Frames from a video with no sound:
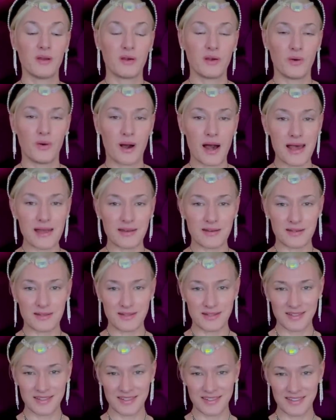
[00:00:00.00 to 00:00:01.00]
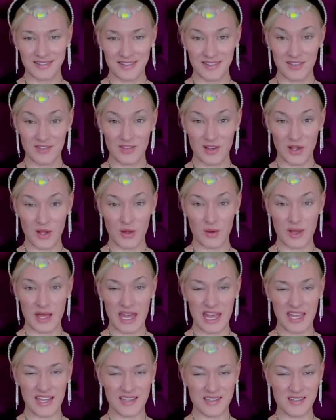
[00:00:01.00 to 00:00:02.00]
Quite the
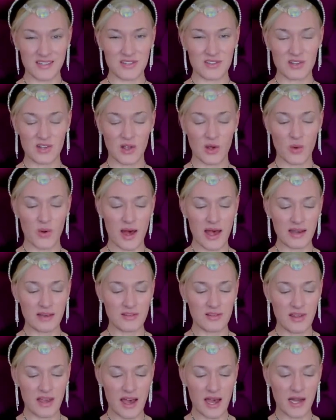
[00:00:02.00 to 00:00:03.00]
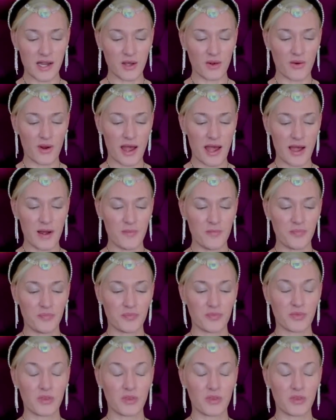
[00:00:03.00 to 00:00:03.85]
quiz, quite the anagram.